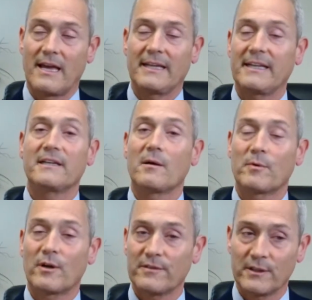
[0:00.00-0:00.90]
any
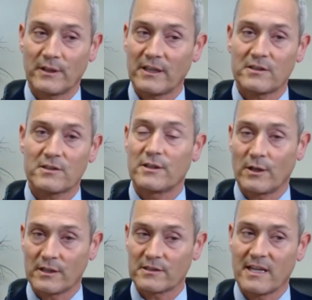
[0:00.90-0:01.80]
number of units,
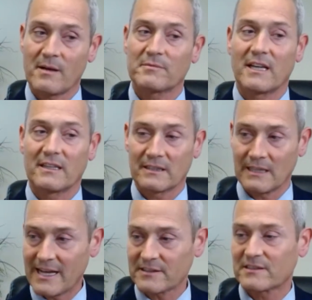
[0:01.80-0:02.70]
you're exempt
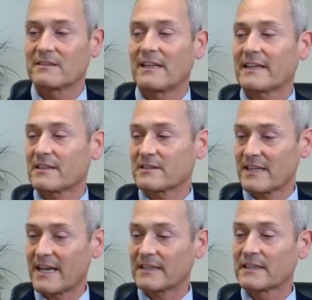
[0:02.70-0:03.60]
unless, like I
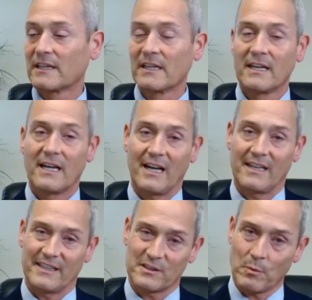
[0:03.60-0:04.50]
said,
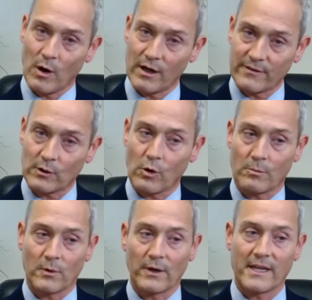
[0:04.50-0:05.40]
it's part of a
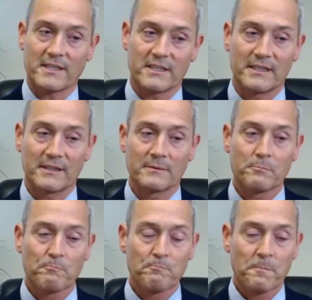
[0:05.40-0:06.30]
corporation.
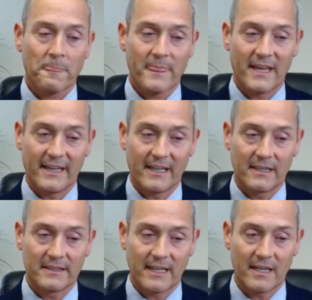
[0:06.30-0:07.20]

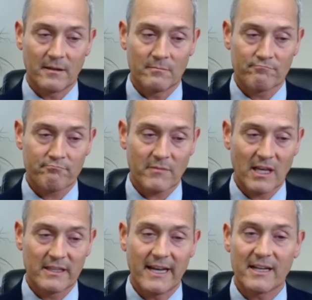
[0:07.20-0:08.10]
And
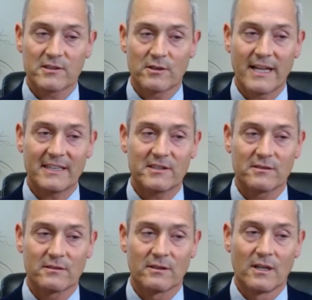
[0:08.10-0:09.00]
yeah, so
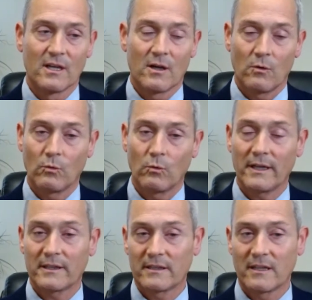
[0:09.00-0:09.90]
that's
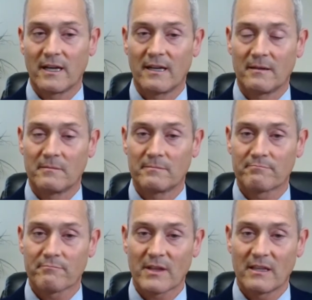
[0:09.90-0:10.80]
what,
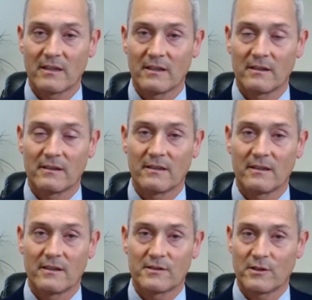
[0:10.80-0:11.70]

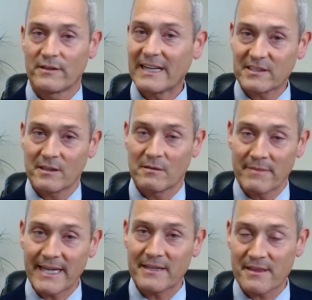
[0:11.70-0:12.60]
so that's the
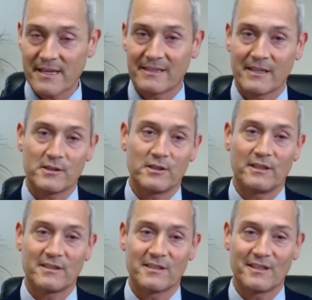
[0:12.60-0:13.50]
main thing that you
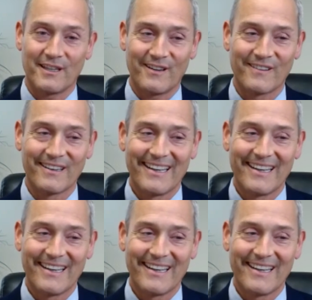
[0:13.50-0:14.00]
need to know.